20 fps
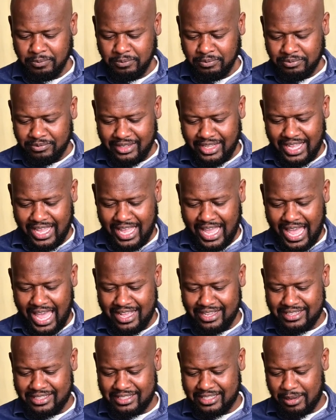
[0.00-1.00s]
it
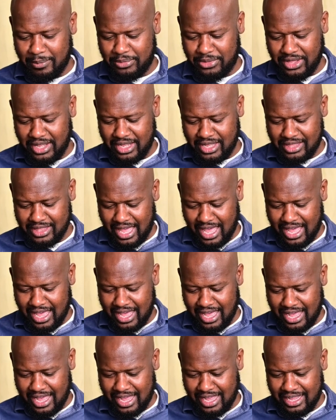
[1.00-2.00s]
has something that
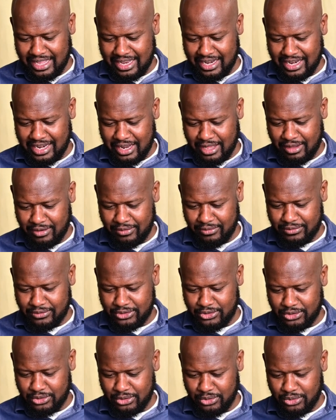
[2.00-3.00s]
i love
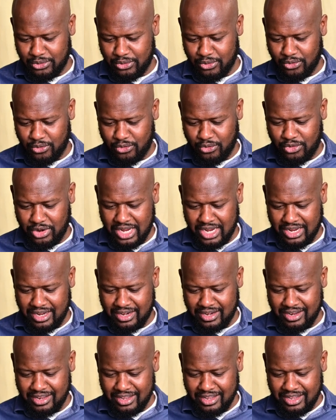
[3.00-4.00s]
to
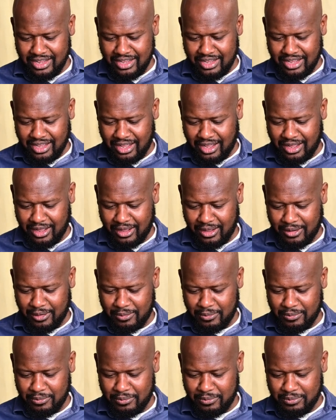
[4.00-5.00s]
read
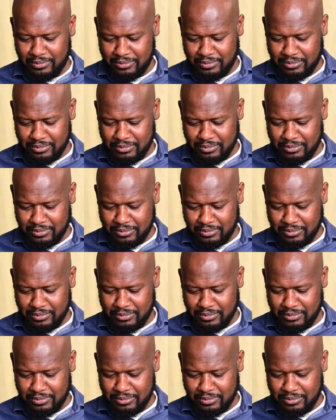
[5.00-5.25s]
um,